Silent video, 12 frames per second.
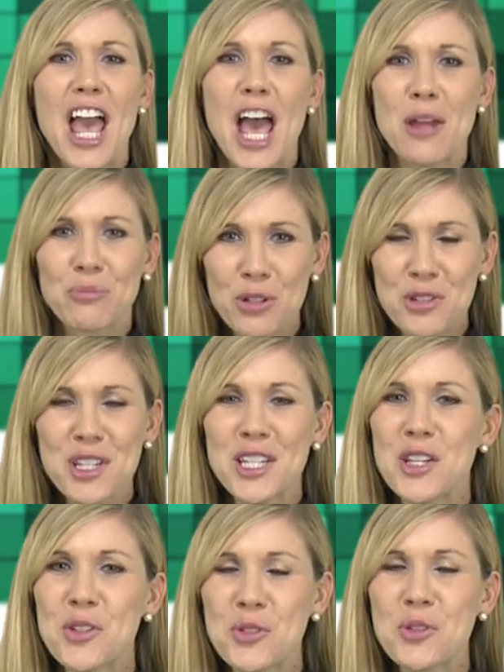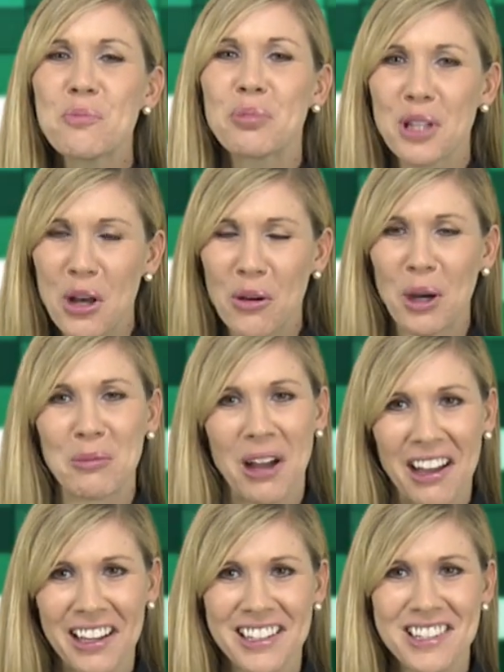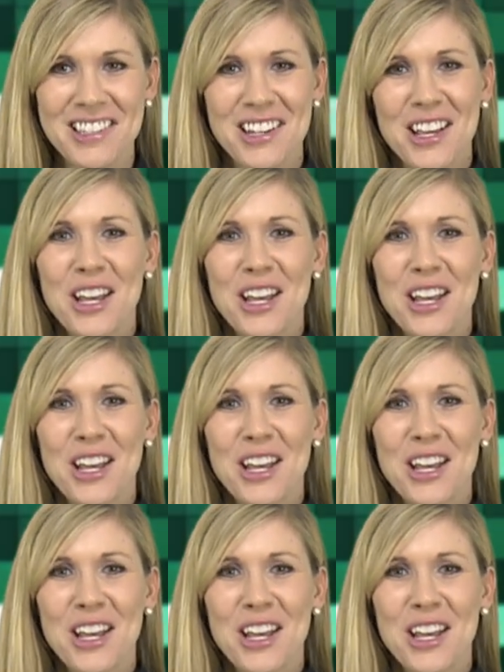and proceeded to blow our minds.